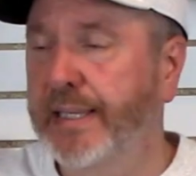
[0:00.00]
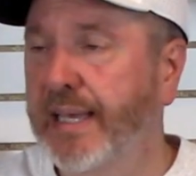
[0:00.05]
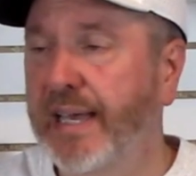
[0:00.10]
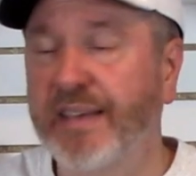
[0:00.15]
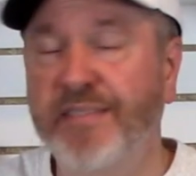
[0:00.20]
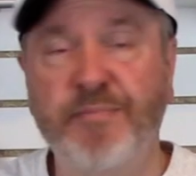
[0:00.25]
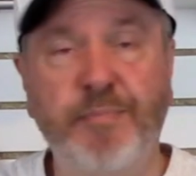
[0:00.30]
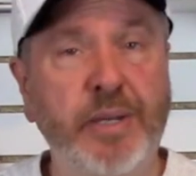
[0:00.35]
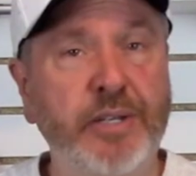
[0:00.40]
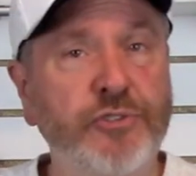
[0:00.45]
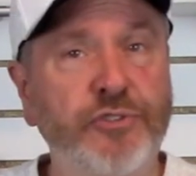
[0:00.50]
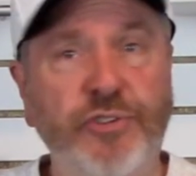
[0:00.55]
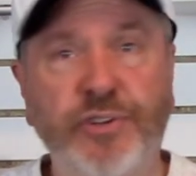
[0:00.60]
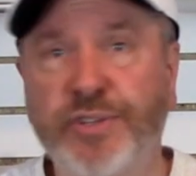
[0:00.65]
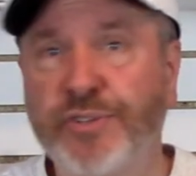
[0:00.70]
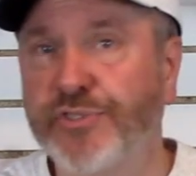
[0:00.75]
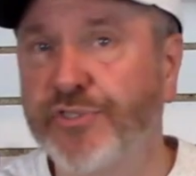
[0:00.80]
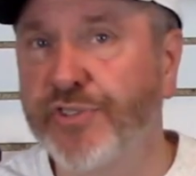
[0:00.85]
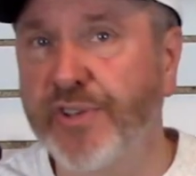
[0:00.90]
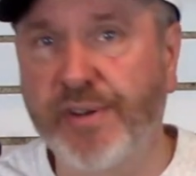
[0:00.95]
I've mentioned
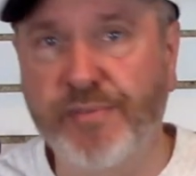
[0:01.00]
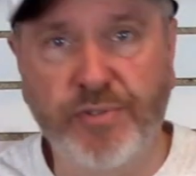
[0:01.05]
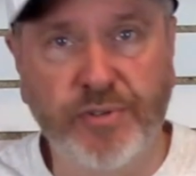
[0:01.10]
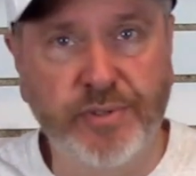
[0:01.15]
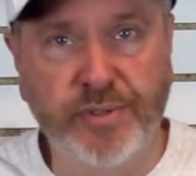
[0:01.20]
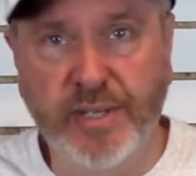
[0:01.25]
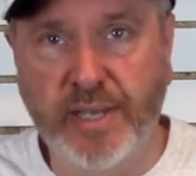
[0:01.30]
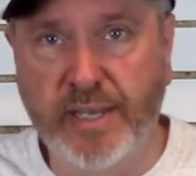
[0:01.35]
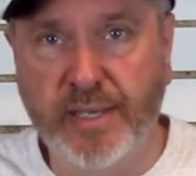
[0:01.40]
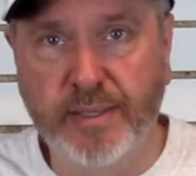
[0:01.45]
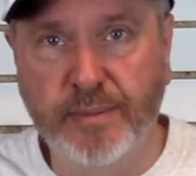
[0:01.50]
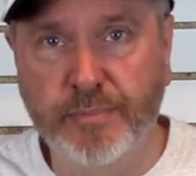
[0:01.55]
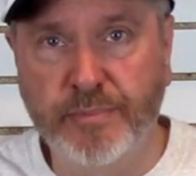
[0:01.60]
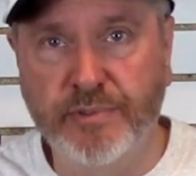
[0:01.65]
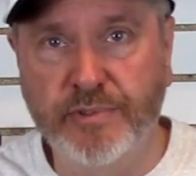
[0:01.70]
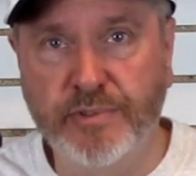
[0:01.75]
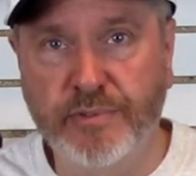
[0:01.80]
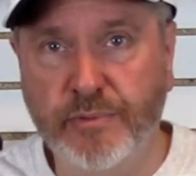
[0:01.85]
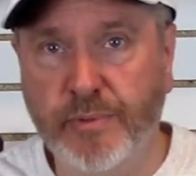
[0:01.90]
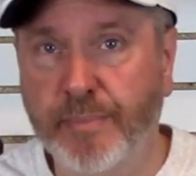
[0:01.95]
it several
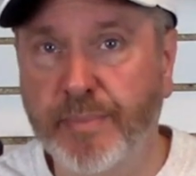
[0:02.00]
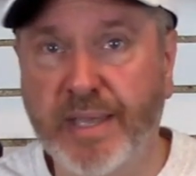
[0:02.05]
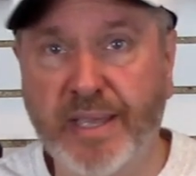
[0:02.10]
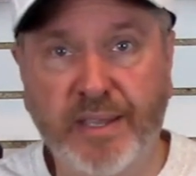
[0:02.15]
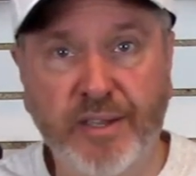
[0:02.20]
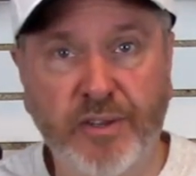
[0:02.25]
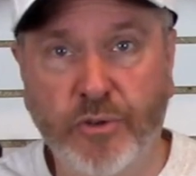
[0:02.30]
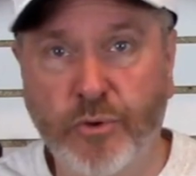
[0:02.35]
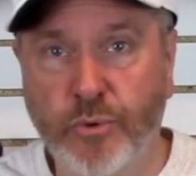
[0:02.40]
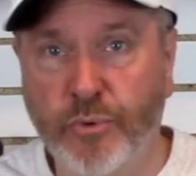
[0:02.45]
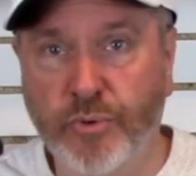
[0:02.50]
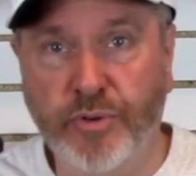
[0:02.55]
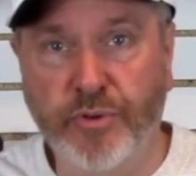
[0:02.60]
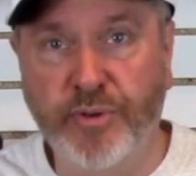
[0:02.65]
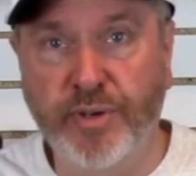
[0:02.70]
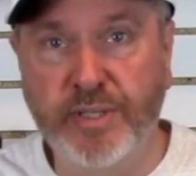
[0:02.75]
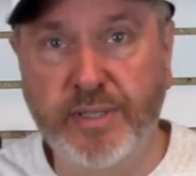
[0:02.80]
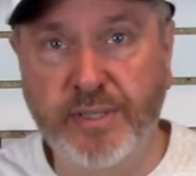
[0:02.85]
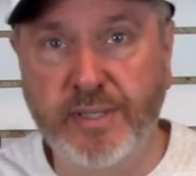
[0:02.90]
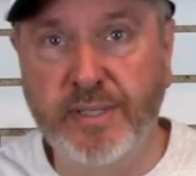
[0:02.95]
times, so I'm not go into
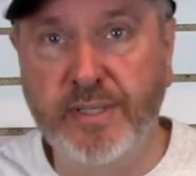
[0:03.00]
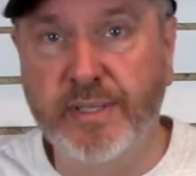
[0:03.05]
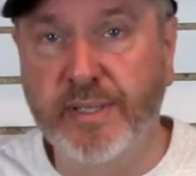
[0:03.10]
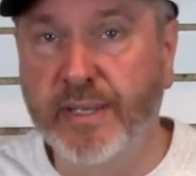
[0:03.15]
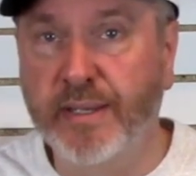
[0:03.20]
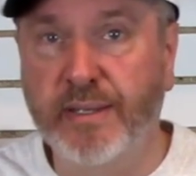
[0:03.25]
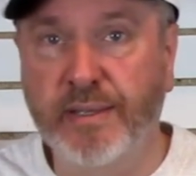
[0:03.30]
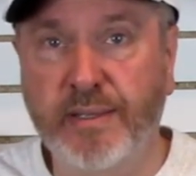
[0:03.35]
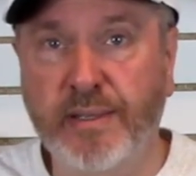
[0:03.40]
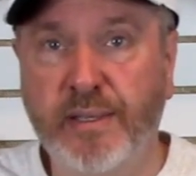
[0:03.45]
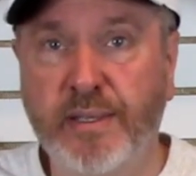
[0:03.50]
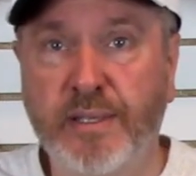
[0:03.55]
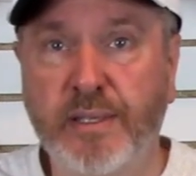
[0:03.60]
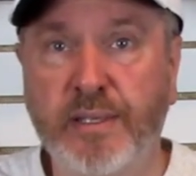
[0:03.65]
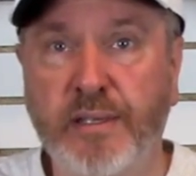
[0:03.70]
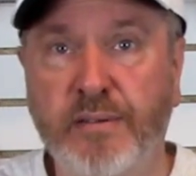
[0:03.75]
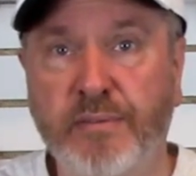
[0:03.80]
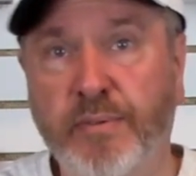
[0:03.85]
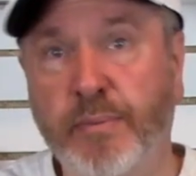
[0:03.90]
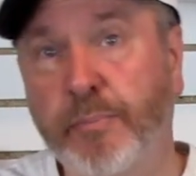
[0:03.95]
great detail
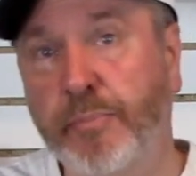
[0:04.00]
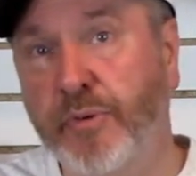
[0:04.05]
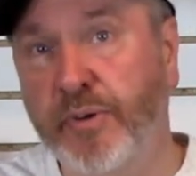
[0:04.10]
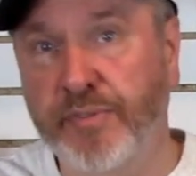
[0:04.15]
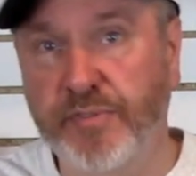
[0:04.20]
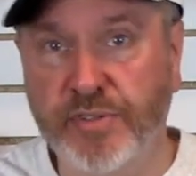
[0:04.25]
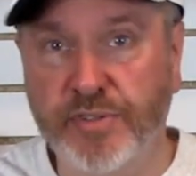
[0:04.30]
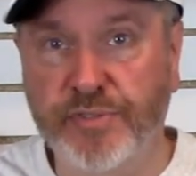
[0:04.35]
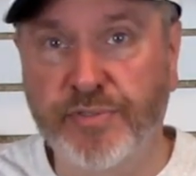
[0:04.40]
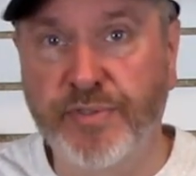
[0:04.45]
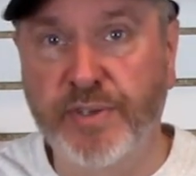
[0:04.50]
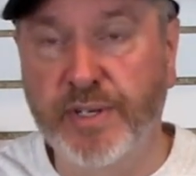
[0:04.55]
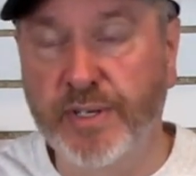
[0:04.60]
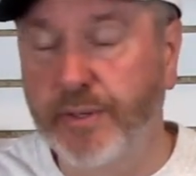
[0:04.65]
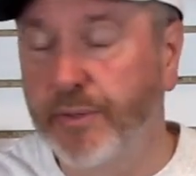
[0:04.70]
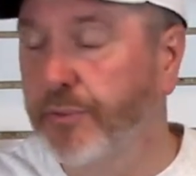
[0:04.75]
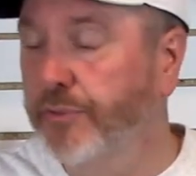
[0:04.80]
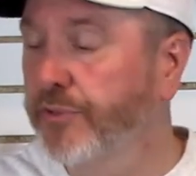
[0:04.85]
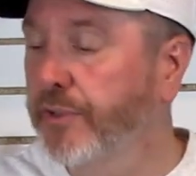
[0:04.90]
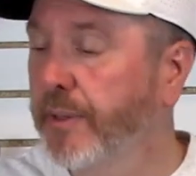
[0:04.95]
from previous
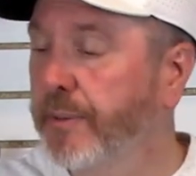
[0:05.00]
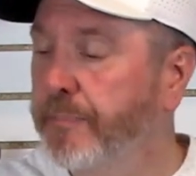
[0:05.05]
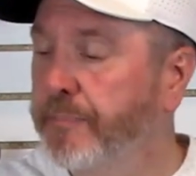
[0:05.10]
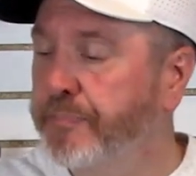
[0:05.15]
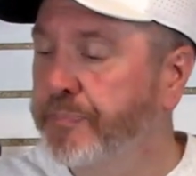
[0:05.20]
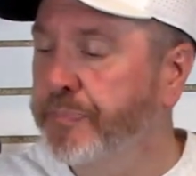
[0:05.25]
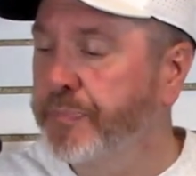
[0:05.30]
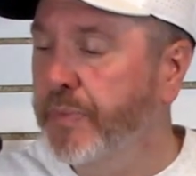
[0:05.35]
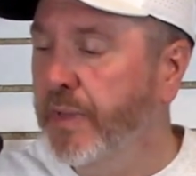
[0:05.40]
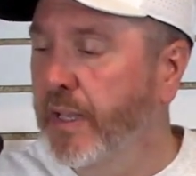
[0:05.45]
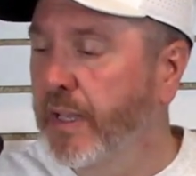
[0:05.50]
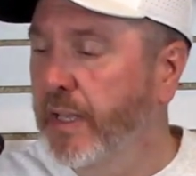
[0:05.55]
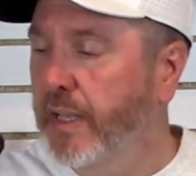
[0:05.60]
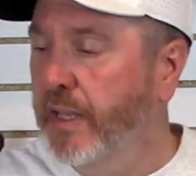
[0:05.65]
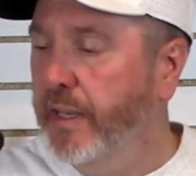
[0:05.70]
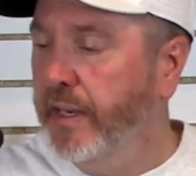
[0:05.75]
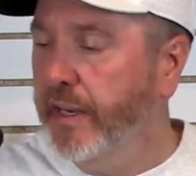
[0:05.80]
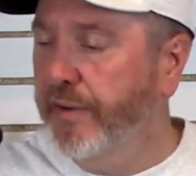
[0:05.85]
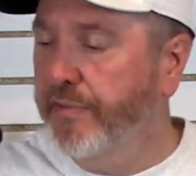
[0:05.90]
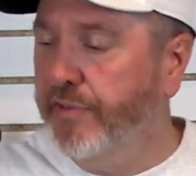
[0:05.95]
videos.
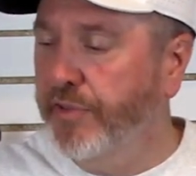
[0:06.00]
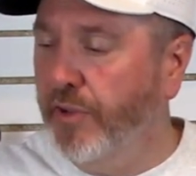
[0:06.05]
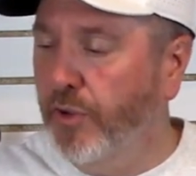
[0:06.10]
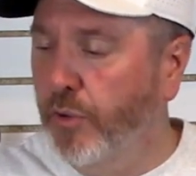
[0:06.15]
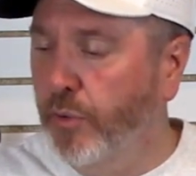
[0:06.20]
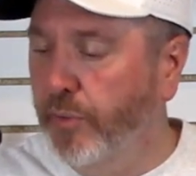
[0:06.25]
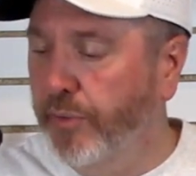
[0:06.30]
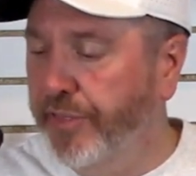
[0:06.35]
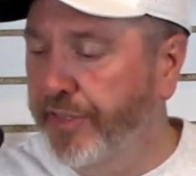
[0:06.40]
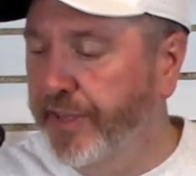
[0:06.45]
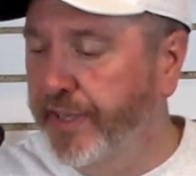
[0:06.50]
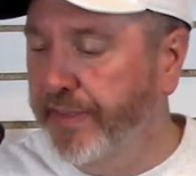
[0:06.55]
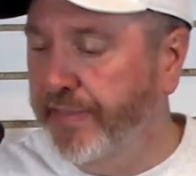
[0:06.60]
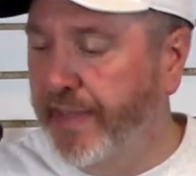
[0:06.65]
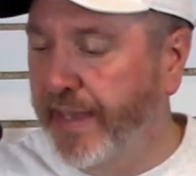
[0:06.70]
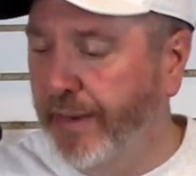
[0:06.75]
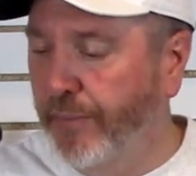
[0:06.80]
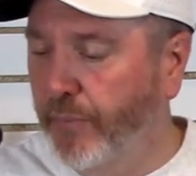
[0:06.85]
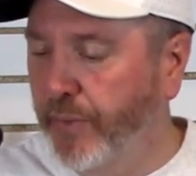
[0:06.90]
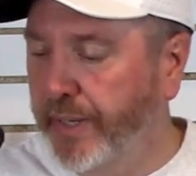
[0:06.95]
Cover the whole thing
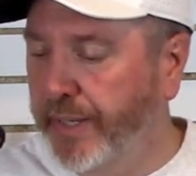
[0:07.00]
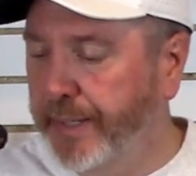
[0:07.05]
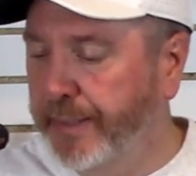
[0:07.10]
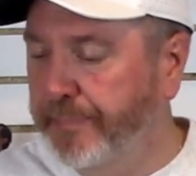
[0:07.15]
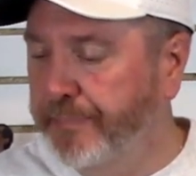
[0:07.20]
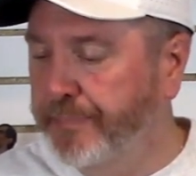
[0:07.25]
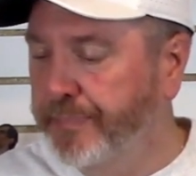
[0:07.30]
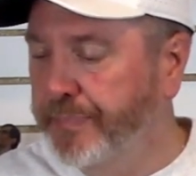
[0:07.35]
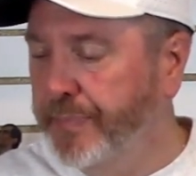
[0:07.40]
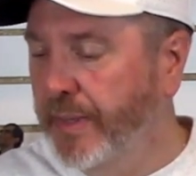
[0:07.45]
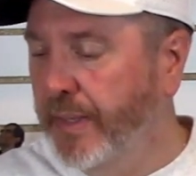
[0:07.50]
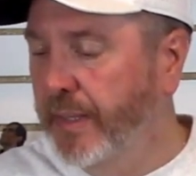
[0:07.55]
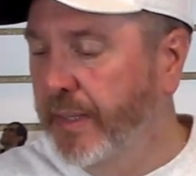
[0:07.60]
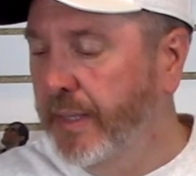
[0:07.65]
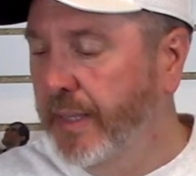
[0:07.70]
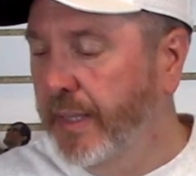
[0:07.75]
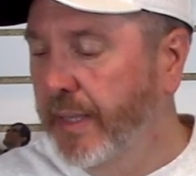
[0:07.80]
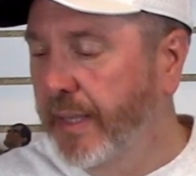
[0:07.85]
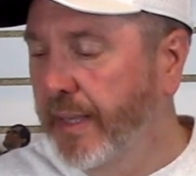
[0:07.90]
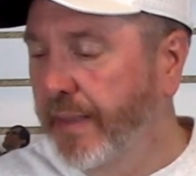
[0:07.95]
that way.
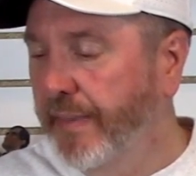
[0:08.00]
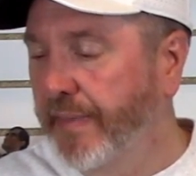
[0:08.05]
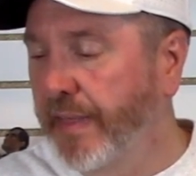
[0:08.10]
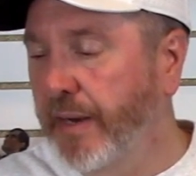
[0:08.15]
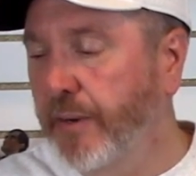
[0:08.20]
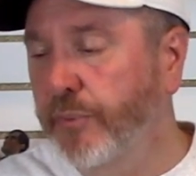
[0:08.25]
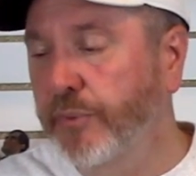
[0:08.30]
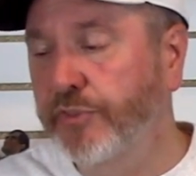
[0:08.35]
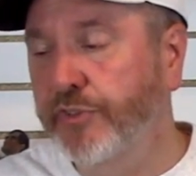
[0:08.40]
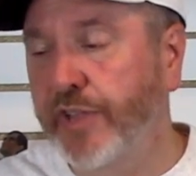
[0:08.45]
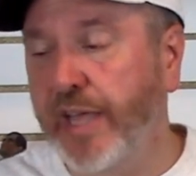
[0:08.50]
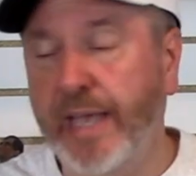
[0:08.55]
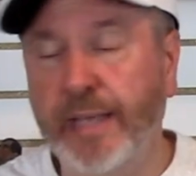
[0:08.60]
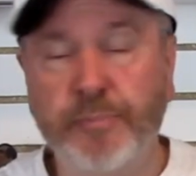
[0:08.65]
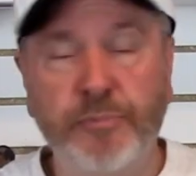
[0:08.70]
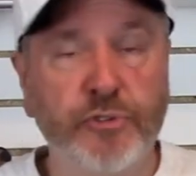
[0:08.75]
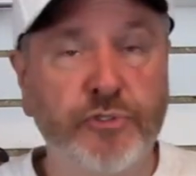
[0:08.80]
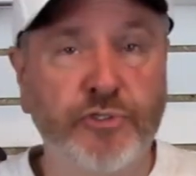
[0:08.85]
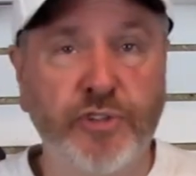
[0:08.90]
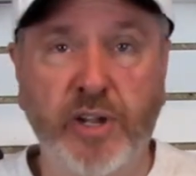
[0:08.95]
Then it was
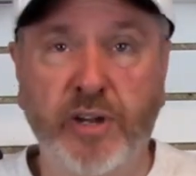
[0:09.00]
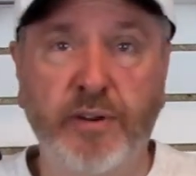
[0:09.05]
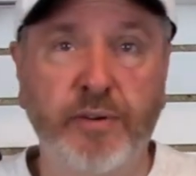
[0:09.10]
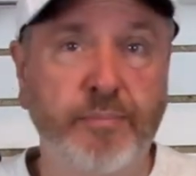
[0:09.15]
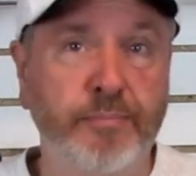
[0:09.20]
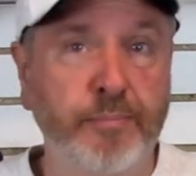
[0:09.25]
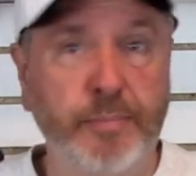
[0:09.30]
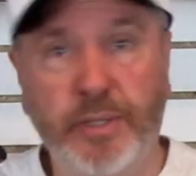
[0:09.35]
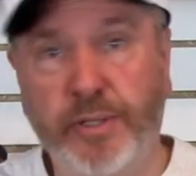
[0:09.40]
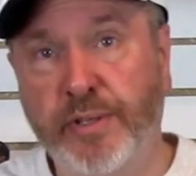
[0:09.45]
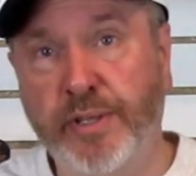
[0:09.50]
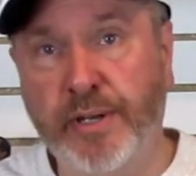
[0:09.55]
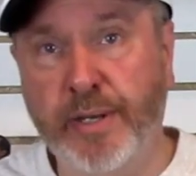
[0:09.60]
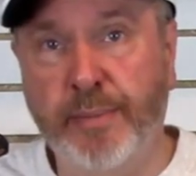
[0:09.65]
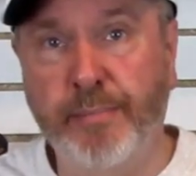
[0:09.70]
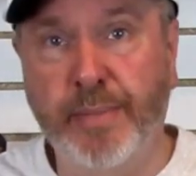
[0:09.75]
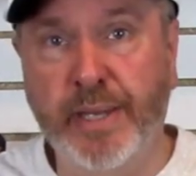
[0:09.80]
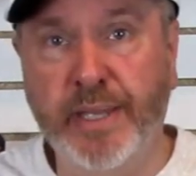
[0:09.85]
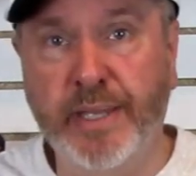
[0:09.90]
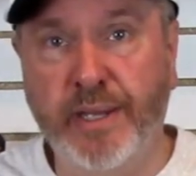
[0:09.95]
time to start building
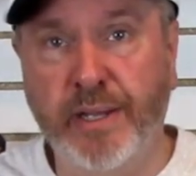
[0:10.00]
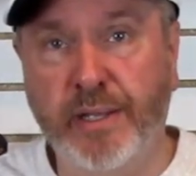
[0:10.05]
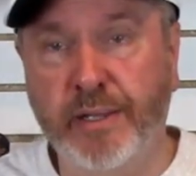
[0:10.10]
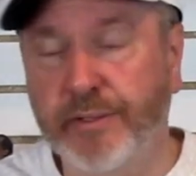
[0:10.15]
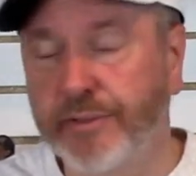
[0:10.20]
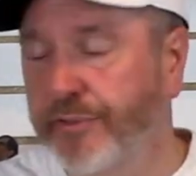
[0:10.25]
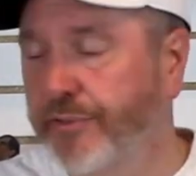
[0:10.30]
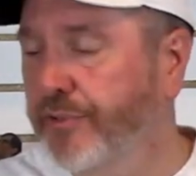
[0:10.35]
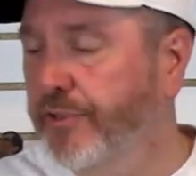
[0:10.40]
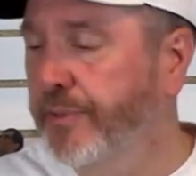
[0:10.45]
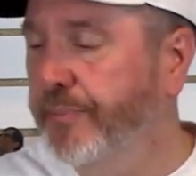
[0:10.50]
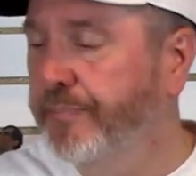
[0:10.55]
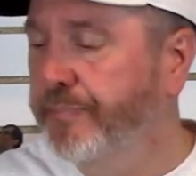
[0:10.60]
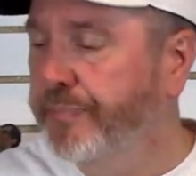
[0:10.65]
up my colors.